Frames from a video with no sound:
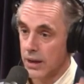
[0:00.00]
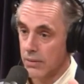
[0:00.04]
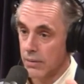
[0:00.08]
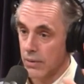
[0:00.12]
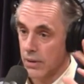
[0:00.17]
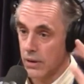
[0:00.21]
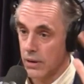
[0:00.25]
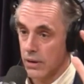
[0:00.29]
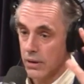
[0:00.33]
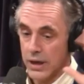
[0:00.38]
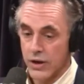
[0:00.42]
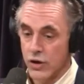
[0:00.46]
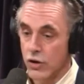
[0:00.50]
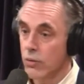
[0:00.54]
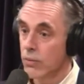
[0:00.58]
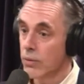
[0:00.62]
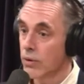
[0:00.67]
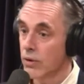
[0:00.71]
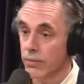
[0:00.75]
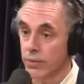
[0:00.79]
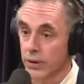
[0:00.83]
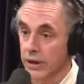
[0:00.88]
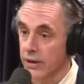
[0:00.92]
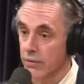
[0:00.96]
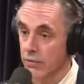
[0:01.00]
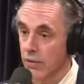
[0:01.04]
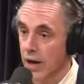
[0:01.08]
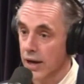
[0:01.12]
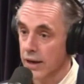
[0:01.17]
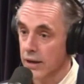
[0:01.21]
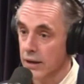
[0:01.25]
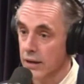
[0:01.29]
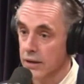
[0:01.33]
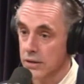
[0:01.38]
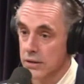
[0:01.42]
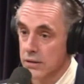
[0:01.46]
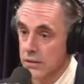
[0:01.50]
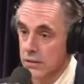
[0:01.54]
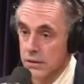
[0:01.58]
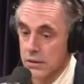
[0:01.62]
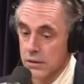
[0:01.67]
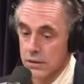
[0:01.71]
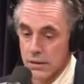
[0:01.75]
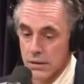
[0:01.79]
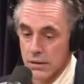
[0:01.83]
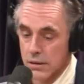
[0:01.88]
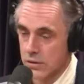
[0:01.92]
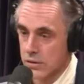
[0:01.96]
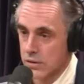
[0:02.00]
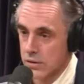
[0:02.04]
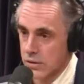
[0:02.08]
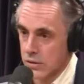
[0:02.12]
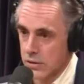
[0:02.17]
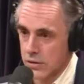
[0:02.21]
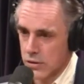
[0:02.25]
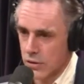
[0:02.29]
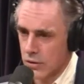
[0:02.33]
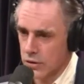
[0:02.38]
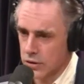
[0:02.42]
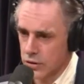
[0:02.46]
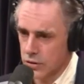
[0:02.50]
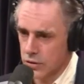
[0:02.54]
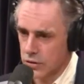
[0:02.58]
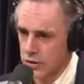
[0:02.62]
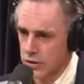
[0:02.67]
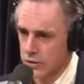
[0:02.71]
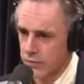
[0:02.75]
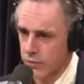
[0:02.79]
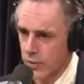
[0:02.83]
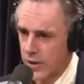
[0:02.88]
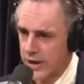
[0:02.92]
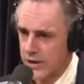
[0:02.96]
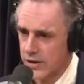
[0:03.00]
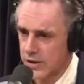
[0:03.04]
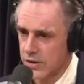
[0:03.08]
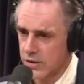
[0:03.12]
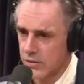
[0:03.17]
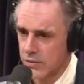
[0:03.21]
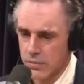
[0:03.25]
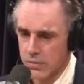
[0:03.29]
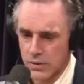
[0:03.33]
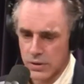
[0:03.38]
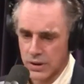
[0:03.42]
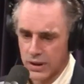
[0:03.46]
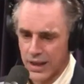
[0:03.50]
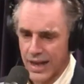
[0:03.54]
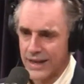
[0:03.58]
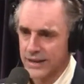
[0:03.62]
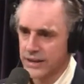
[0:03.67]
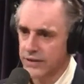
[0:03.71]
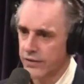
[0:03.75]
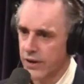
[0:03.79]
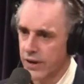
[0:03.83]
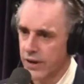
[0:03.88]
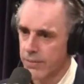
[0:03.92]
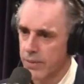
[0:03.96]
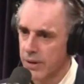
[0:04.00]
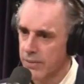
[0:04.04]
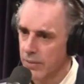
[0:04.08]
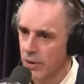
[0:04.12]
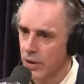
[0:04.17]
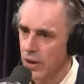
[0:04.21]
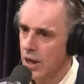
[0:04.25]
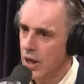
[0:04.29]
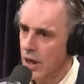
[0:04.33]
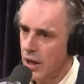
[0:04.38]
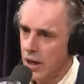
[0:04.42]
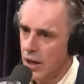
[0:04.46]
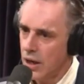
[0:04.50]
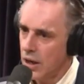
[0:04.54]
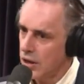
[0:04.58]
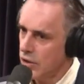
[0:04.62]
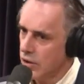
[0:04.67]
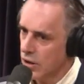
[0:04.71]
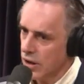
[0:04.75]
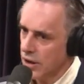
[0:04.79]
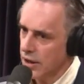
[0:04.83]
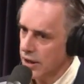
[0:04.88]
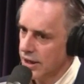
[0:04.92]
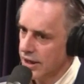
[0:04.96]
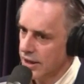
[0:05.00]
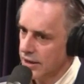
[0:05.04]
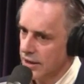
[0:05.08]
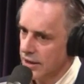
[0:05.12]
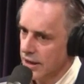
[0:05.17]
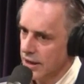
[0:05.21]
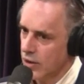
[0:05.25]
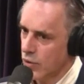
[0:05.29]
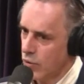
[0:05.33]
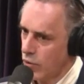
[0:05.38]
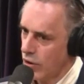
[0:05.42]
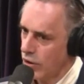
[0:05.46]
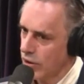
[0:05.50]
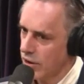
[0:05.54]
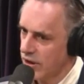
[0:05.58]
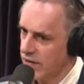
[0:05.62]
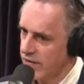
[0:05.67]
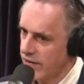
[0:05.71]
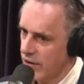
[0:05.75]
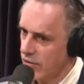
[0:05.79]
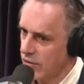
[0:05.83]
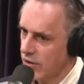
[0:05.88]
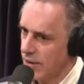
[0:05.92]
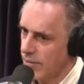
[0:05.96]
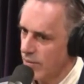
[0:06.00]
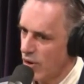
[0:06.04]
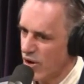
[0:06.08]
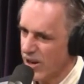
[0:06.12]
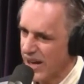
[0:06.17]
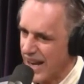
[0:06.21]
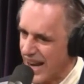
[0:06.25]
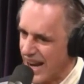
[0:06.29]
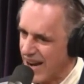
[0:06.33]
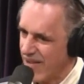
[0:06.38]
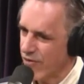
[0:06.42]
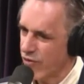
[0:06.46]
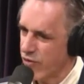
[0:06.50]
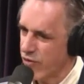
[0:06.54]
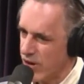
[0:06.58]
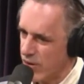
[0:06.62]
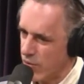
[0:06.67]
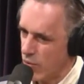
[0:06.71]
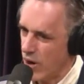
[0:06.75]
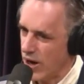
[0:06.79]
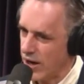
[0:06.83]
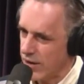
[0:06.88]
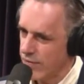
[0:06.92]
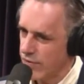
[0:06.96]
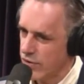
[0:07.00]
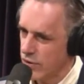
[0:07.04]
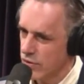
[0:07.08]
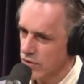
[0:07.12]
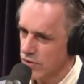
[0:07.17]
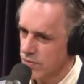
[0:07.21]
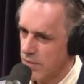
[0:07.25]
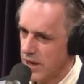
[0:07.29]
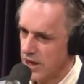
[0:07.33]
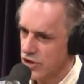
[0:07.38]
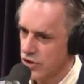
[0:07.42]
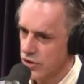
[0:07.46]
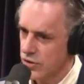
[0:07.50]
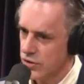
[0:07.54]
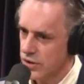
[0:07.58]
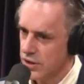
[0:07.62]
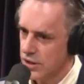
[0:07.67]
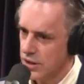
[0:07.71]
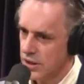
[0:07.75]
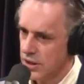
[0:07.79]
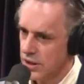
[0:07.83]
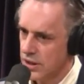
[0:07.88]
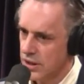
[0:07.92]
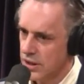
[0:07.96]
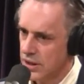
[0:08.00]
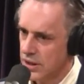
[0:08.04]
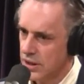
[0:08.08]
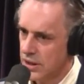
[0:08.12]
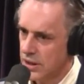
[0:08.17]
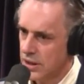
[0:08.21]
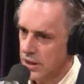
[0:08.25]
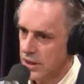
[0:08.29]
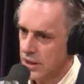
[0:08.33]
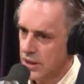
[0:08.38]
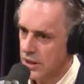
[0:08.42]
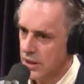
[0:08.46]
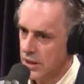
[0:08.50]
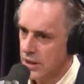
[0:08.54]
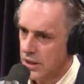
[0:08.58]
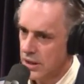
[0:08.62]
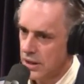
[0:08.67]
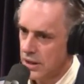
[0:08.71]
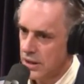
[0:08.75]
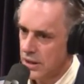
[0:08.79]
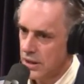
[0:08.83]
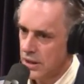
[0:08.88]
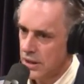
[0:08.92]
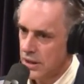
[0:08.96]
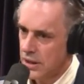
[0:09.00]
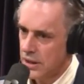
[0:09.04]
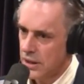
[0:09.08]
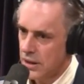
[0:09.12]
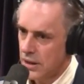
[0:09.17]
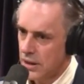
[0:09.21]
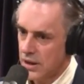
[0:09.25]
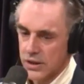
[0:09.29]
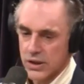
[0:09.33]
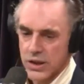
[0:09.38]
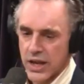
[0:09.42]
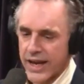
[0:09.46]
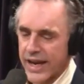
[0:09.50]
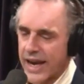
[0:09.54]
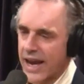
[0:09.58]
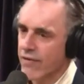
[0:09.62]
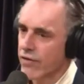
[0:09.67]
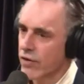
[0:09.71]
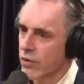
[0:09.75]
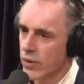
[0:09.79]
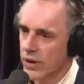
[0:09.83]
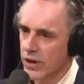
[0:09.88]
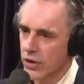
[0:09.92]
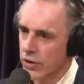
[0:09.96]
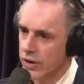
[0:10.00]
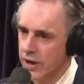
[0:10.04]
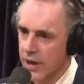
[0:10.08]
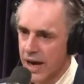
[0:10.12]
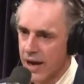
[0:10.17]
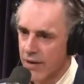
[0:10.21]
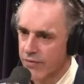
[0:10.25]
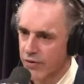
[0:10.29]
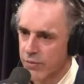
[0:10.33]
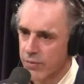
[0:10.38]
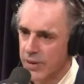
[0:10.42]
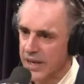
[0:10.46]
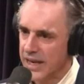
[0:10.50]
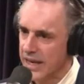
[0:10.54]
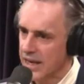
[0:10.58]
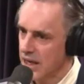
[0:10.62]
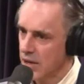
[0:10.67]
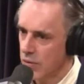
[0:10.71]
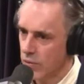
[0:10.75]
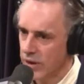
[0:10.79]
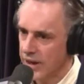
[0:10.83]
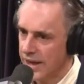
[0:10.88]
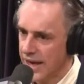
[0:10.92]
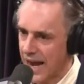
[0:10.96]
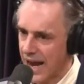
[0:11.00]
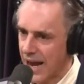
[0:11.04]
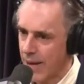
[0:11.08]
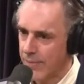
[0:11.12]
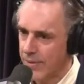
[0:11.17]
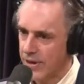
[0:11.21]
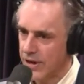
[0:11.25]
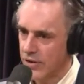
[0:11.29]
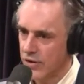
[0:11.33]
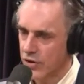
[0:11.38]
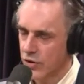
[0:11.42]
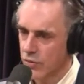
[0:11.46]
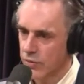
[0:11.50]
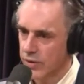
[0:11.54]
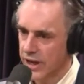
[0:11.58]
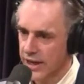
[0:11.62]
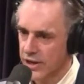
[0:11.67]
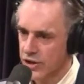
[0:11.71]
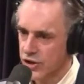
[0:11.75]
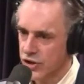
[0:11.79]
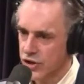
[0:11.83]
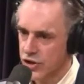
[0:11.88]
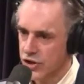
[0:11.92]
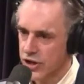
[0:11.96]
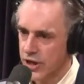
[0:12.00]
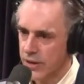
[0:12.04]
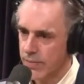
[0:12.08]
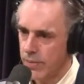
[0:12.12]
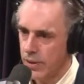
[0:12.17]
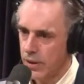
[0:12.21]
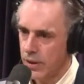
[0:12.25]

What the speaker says: innumerably, right? Because there's all sorts of ways to classify people. You're going to get equality of outcome on every one of those measures? Is like everyone going to have to be equally happy in their relationship?